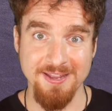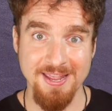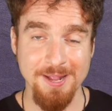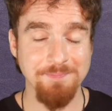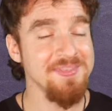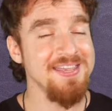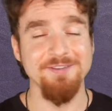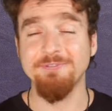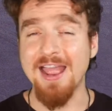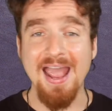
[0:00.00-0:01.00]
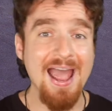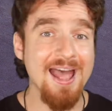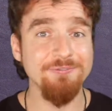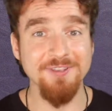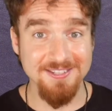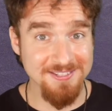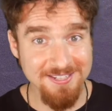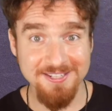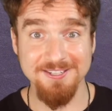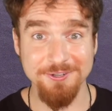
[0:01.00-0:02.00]
Okay, if I have
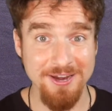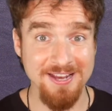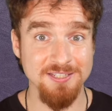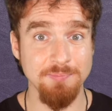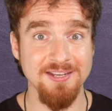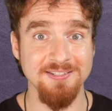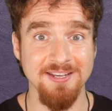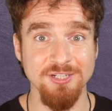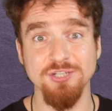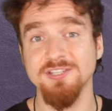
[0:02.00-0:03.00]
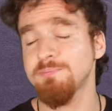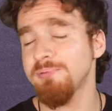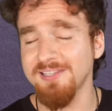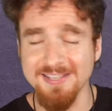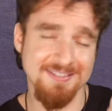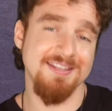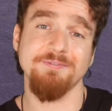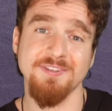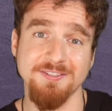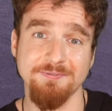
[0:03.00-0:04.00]
exceeded your expectations, please
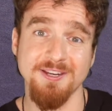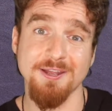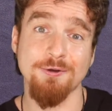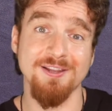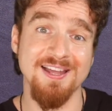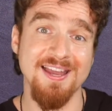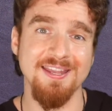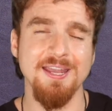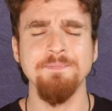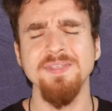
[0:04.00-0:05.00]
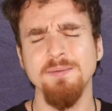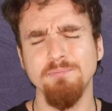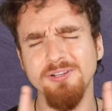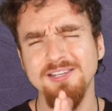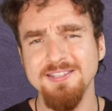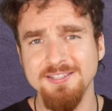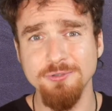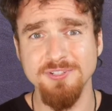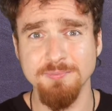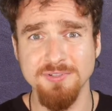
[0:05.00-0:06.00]
give this video a like. Please
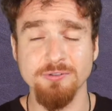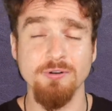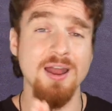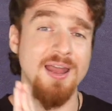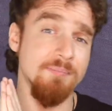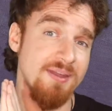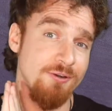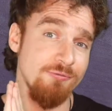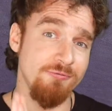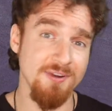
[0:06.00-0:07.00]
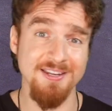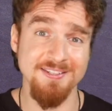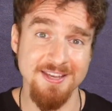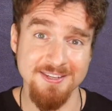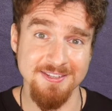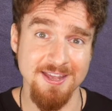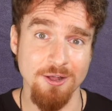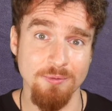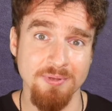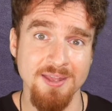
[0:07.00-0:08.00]
do subscribe. It really does
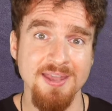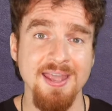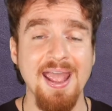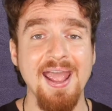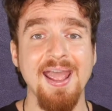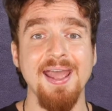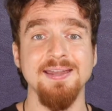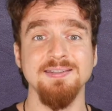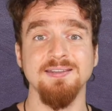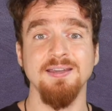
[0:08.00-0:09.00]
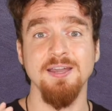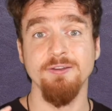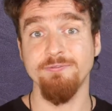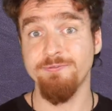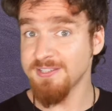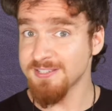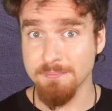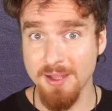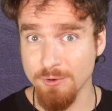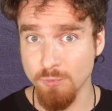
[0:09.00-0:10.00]
help. And
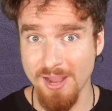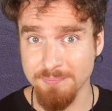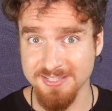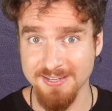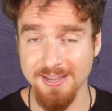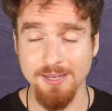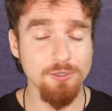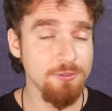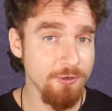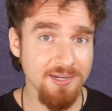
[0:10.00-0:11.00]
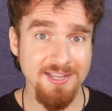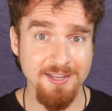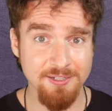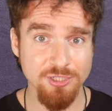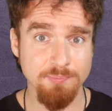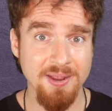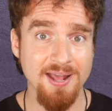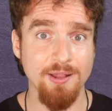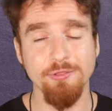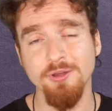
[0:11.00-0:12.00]
visit my website,
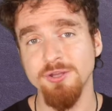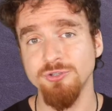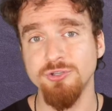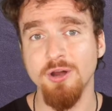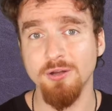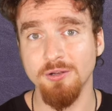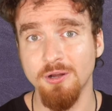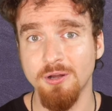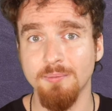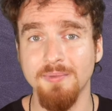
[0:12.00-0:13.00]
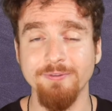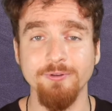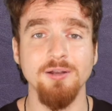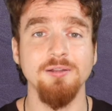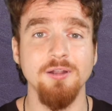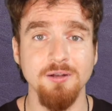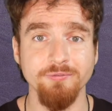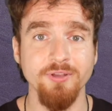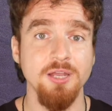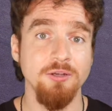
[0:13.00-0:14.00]
learningenglishpath.com. I've got a lot
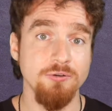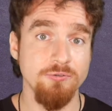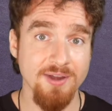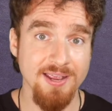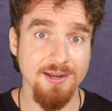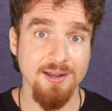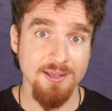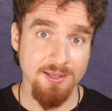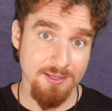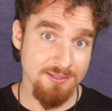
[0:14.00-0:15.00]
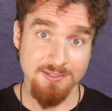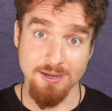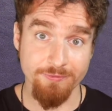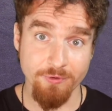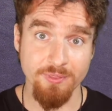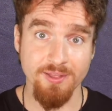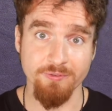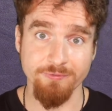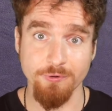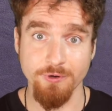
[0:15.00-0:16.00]
of great stuff on
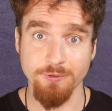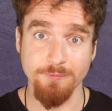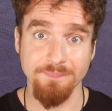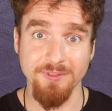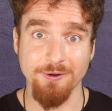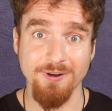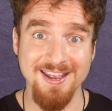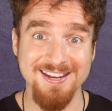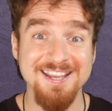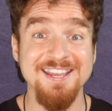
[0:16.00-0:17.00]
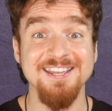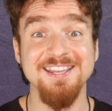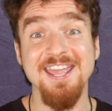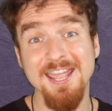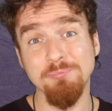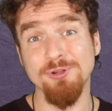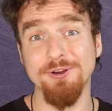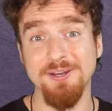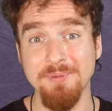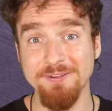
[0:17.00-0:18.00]
there for you. All right, keep
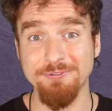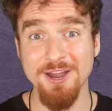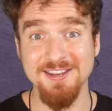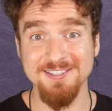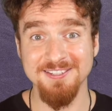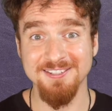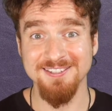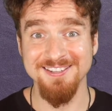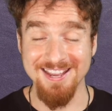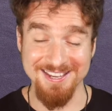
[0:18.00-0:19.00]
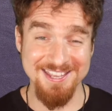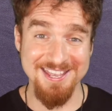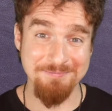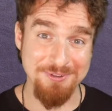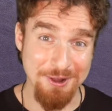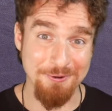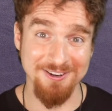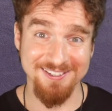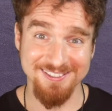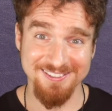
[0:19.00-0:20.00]
learning, my friend, and keep
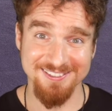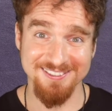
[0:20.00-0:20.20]
going.